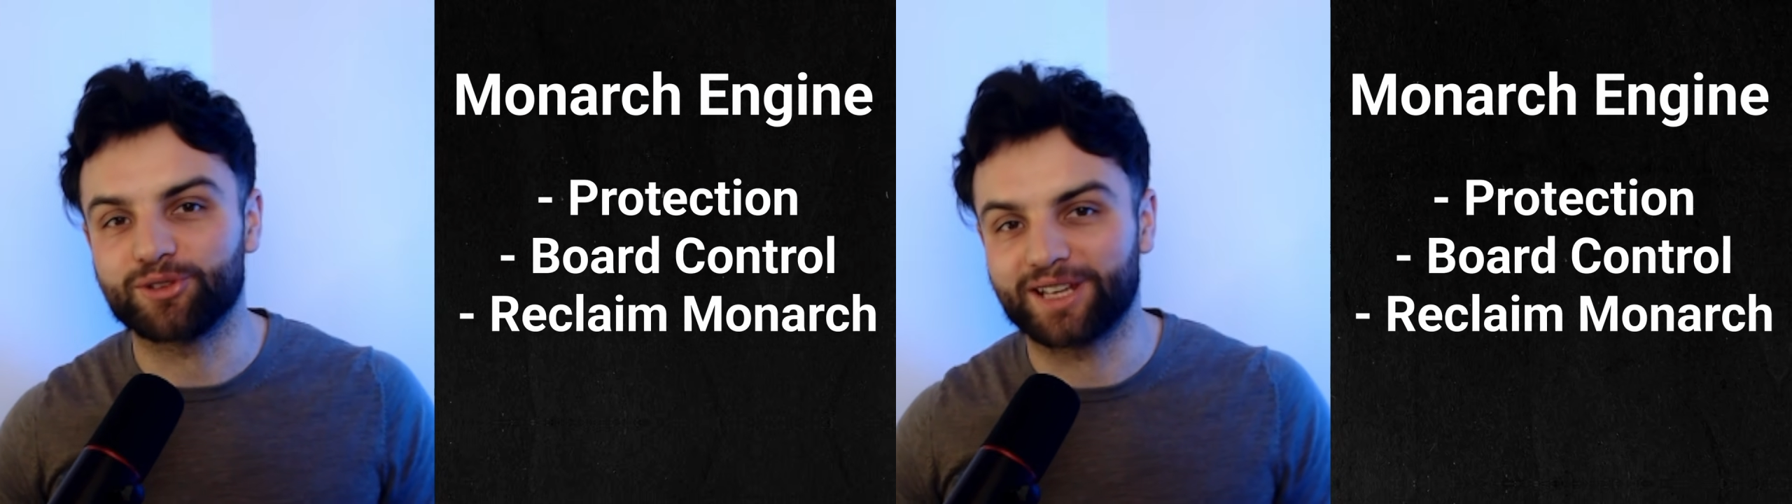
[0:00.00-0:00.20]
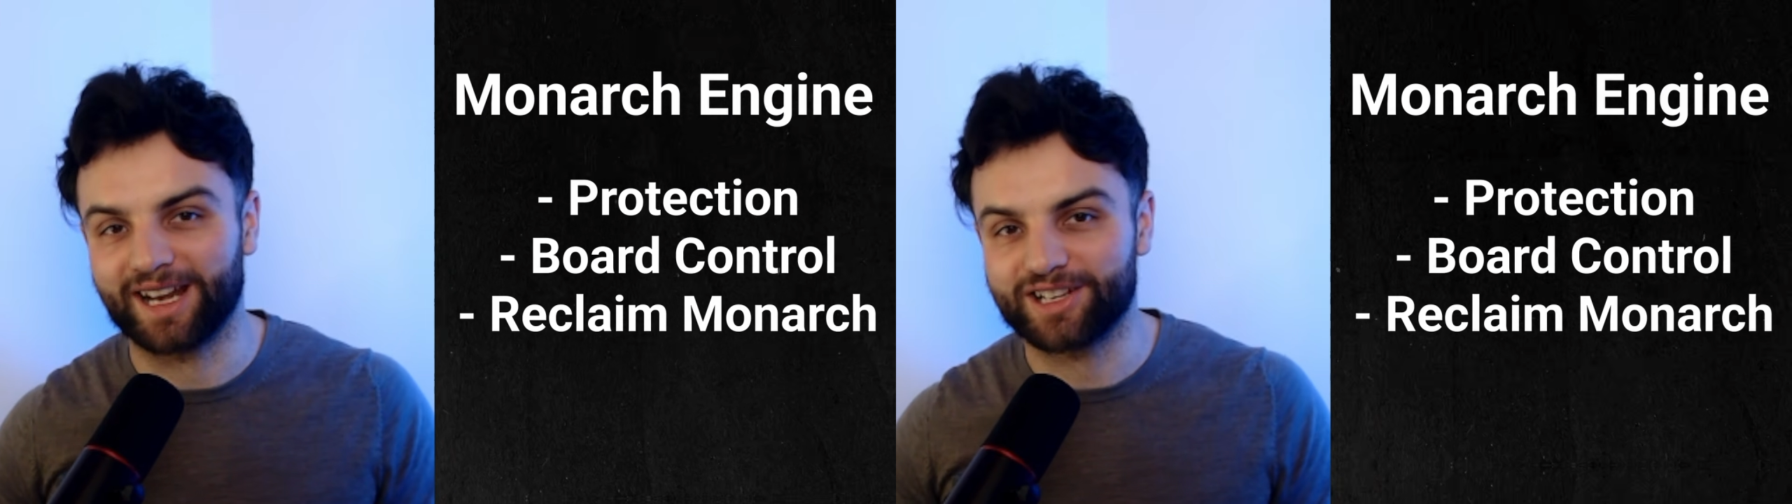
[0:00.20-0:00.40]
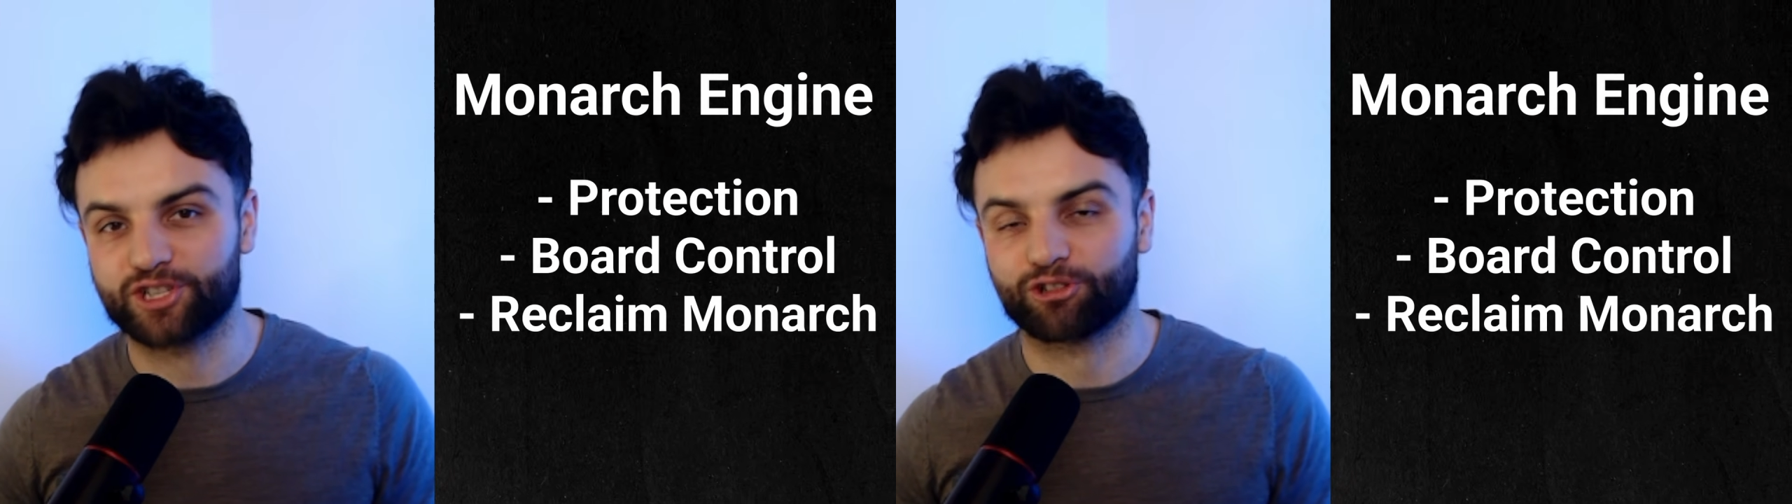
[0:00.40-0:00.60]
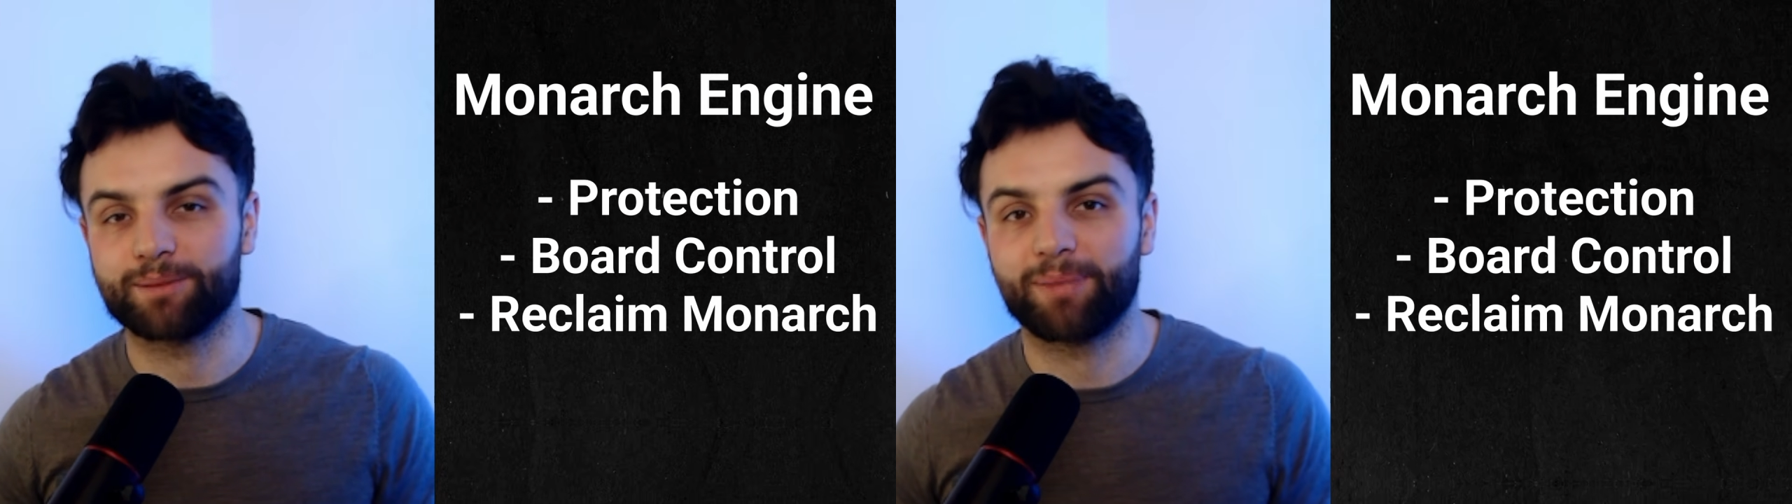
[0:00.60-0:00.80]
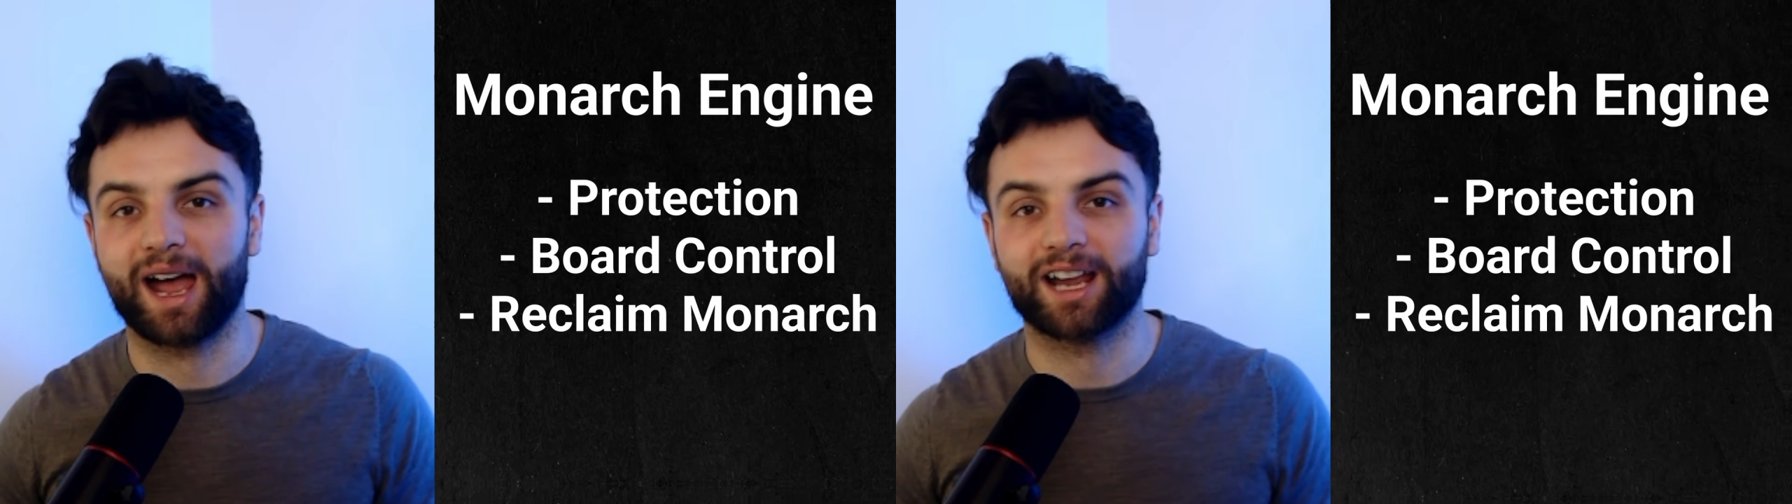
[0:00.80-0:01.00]
you get it
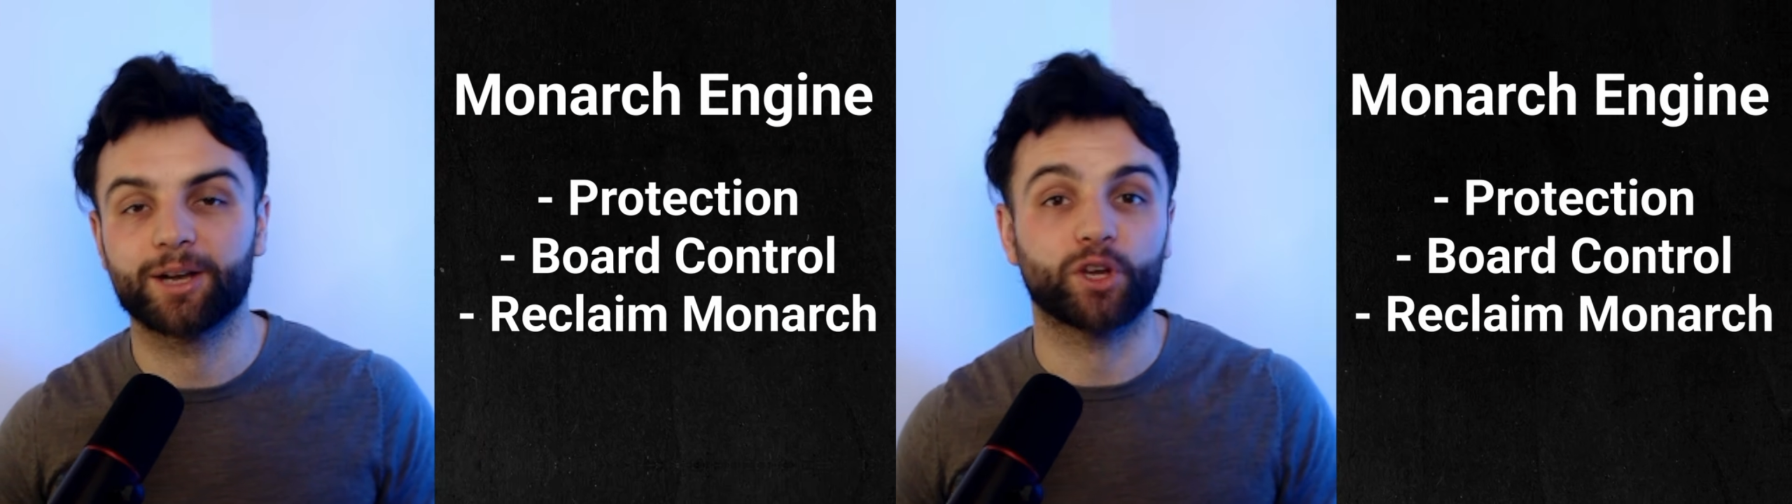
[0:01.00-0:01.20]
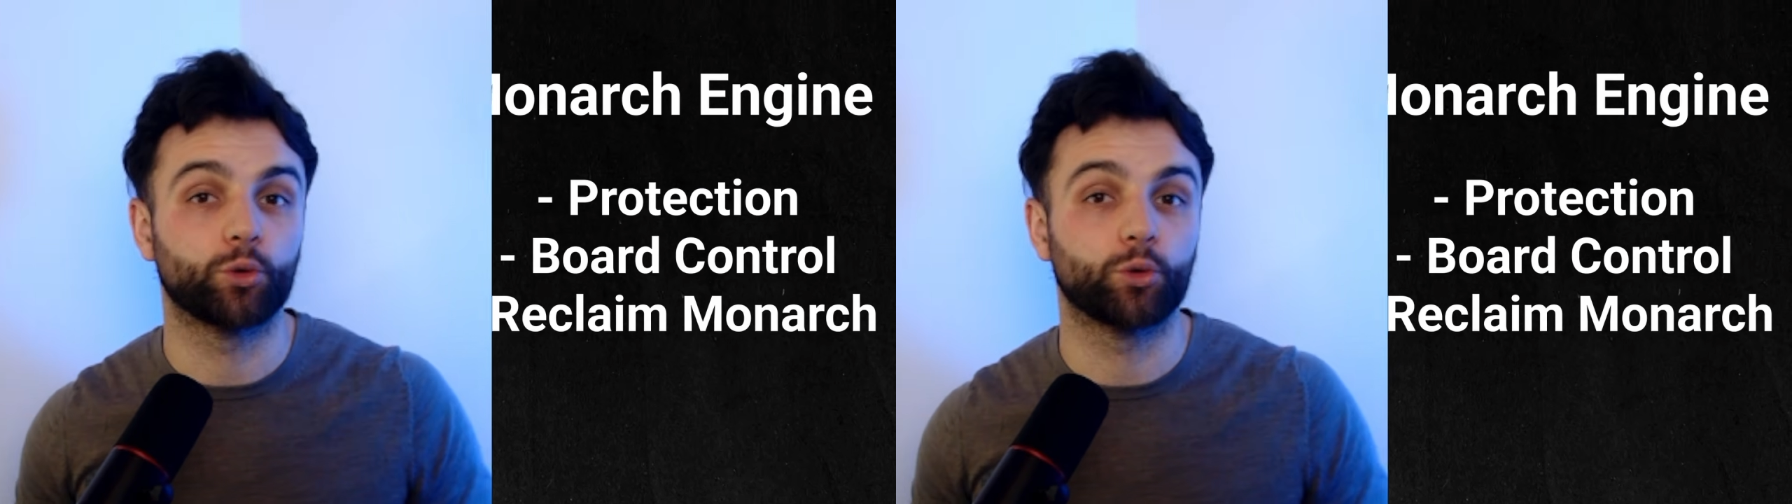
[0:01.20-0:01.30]
straight back.